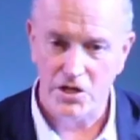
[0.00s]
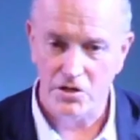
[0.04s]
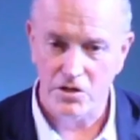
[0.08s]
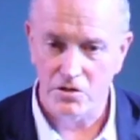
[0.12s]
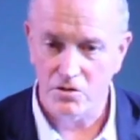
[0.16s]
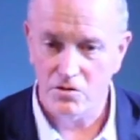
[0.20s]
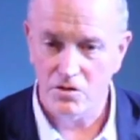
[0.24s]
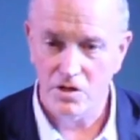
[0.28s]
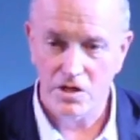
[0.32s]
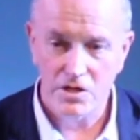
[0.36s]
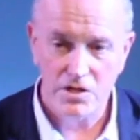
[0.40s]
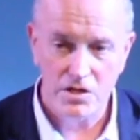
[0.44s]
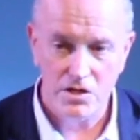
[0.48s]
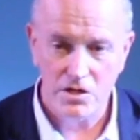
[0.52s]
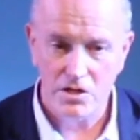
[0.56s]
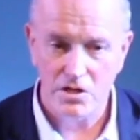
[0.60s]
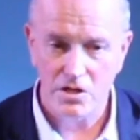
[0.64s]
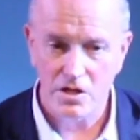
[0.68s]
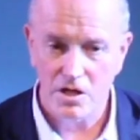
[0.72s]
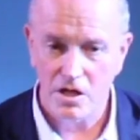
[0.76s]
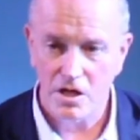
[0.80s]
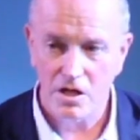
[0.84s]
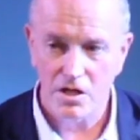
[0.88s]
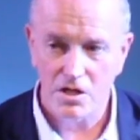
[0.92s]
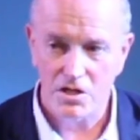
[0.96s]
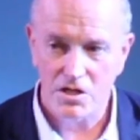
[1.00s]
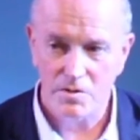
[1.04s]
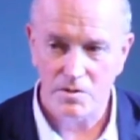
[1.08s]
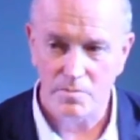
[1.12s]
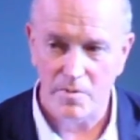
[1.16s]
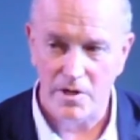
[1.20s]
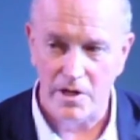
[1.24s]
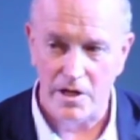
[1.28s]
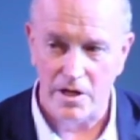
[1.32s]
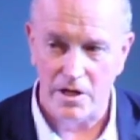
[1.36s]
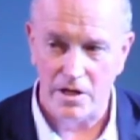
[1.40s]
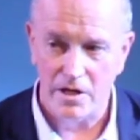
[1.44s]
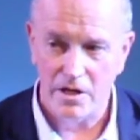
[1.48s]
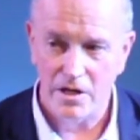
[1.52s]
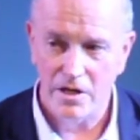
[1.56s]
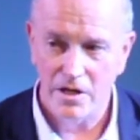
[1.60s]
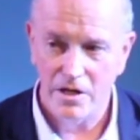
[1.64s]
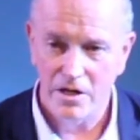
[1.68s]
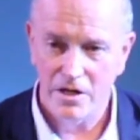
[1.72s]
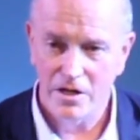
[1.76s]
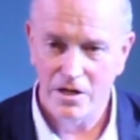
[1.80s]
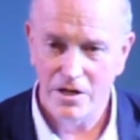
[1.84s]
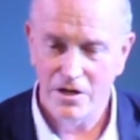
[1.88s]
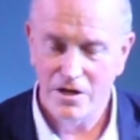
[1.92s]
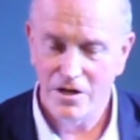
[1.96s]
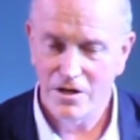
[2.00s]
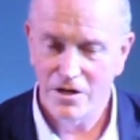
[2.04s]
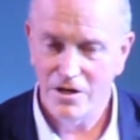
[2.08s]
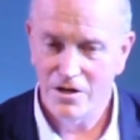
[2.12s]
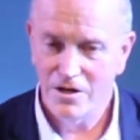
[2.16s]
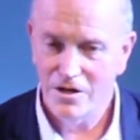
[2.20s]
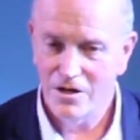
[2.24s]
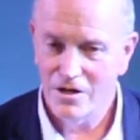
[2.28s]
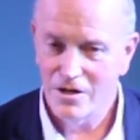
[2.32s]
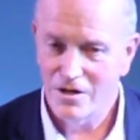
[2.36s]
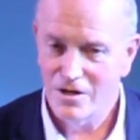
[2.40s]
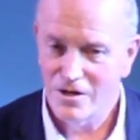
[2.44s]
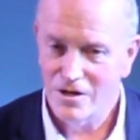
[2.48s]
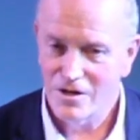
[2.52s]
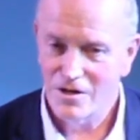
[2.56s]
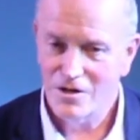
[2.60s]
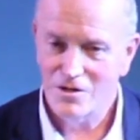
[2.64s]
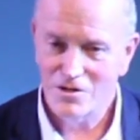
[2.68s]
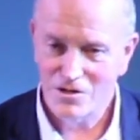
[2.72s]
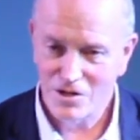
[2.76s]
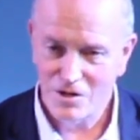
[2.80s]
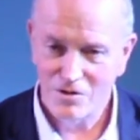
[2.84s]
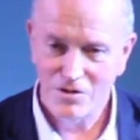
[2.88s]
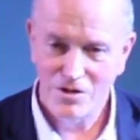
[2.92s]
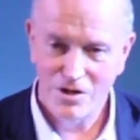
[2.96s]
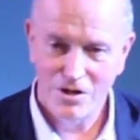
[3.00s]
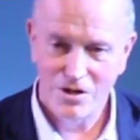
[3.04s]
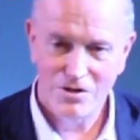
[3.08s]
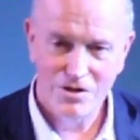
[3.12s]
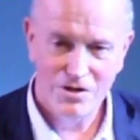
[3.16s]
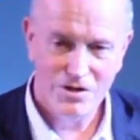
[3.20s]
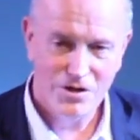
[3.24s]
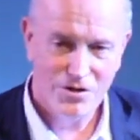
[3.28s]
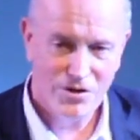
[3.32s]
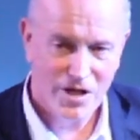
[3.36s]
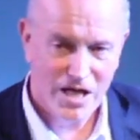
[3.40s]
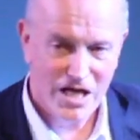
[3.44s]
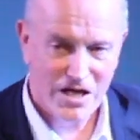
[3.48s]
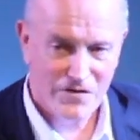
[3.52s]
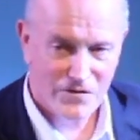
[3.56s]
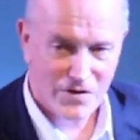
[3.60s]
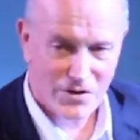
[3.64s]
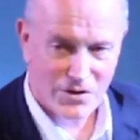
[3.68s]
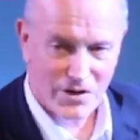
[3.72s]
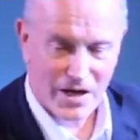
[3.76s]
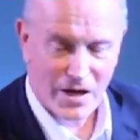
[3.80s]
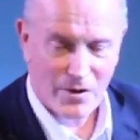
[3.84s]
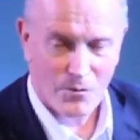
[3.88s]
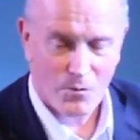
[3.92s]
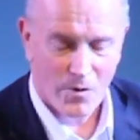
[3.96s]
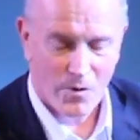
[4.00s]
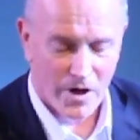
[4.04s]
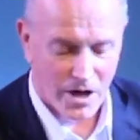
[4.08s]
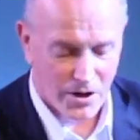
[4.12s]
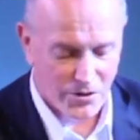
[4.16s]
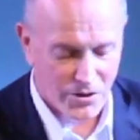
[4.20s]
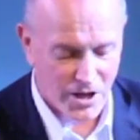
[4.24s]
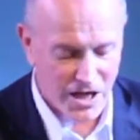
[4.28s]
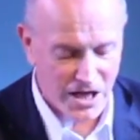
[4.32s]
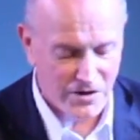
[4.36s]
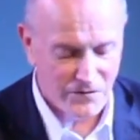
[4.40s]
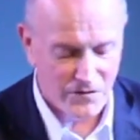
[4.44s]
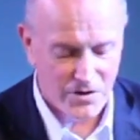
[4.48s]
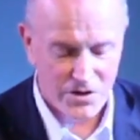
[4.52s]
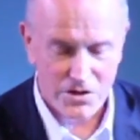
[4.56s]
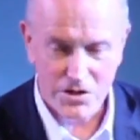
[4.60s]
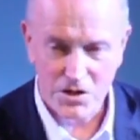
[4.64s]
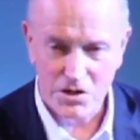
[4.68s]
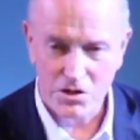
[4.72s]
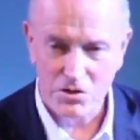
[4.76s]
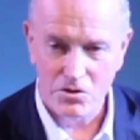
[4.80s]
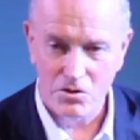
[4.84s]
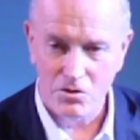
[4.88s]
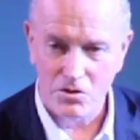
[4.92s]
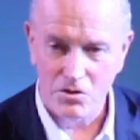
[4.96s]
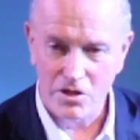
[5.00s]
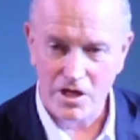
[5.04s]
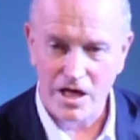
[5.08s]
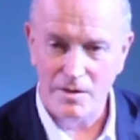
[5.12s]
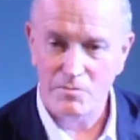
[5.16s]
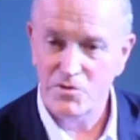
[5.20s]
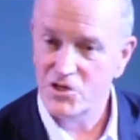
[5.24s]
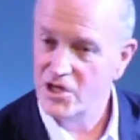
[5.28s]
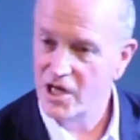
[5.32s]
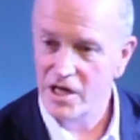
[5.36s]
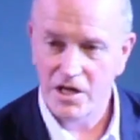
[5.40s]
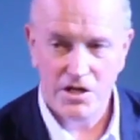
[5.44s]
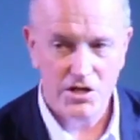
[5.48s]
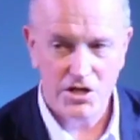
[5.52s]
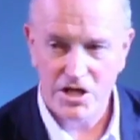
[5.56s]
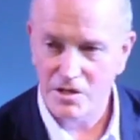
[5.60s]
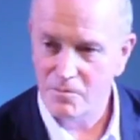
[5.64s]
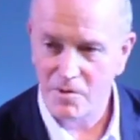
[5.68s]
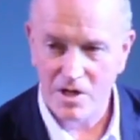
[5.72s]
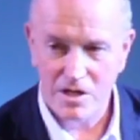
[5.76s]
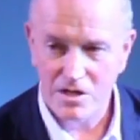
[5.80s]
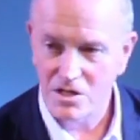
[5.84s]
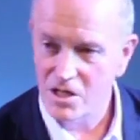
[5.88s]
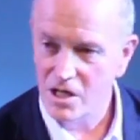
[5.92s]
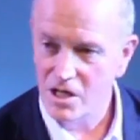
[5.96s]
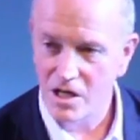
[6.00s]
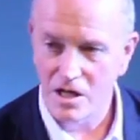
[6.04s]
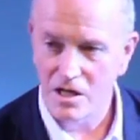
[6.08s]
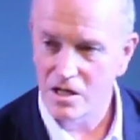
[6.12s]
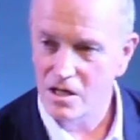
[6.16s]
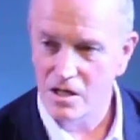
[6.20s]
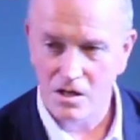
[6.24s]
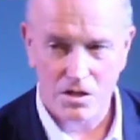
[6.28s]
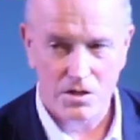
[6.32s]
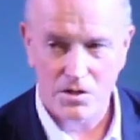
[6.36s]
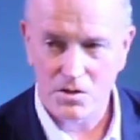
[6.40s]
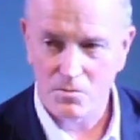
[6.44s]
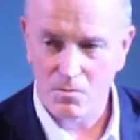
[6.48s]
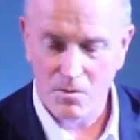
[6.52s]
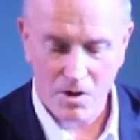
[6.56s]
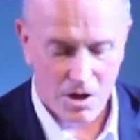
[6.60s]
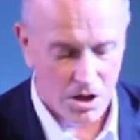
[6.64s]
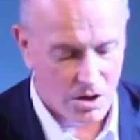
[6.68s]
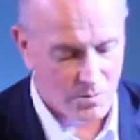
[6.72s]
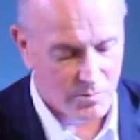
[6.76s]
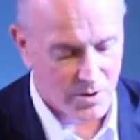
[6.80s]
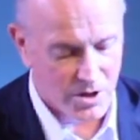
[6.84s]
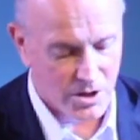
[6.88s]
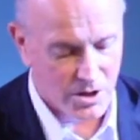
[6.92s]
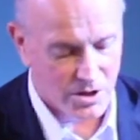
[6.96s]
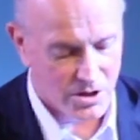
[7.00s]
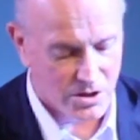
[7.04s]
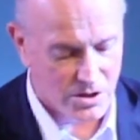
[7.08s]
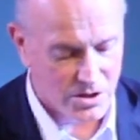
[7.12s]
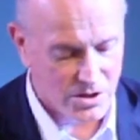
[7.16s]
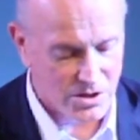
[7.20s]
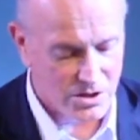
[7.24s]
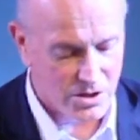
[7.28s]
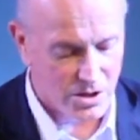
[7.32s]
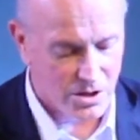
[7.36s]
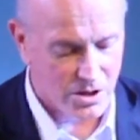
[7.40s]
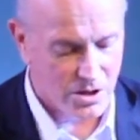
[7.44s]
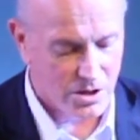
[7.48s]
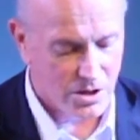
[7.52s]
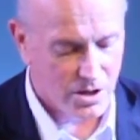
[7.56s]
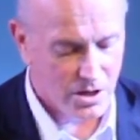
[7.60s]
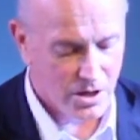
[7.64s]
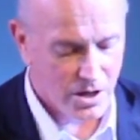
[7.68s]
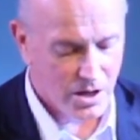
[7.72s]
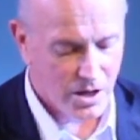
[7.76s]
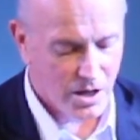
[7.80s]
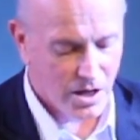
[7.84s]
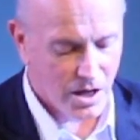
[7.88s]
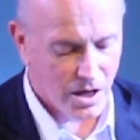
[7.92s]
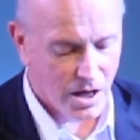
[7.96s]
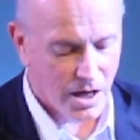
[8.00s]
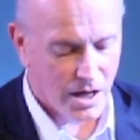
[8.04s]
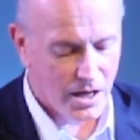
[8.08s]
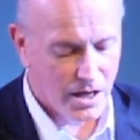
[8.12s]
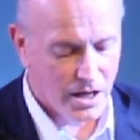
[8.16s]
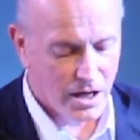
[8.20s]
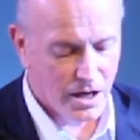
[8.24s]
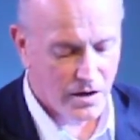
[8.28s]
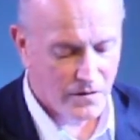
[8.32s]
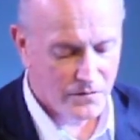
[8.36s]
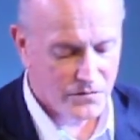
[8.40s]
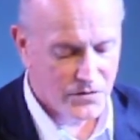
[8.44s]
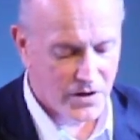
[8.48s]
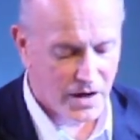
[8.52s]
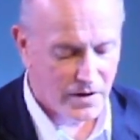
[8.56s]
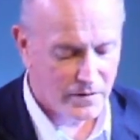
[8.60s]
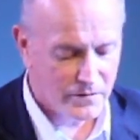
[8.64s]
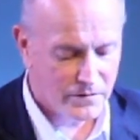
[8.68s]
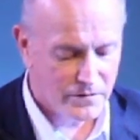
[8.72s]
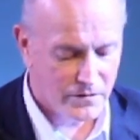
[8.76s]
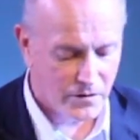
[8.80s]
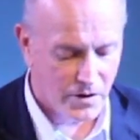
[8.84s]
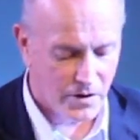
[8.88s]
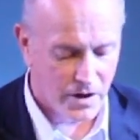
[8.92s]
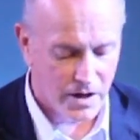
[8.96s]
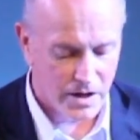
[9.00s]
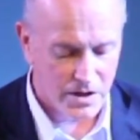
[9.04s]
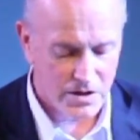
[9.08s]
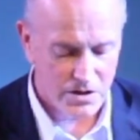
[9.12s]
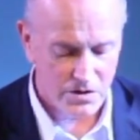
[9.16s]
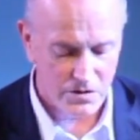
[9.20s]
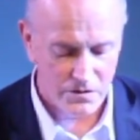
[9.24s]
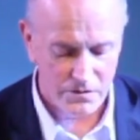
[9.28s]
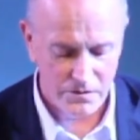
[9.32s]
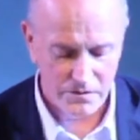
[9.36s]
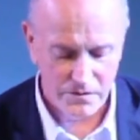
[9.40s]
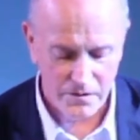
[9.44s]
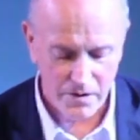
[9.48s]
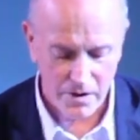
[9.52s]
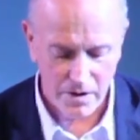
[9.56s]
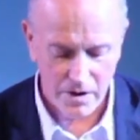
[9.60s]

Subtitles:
you'll listen to the last minute. So think of it that way. Think of it as a talk. And I'm changing my title as well, because I loved that phrase of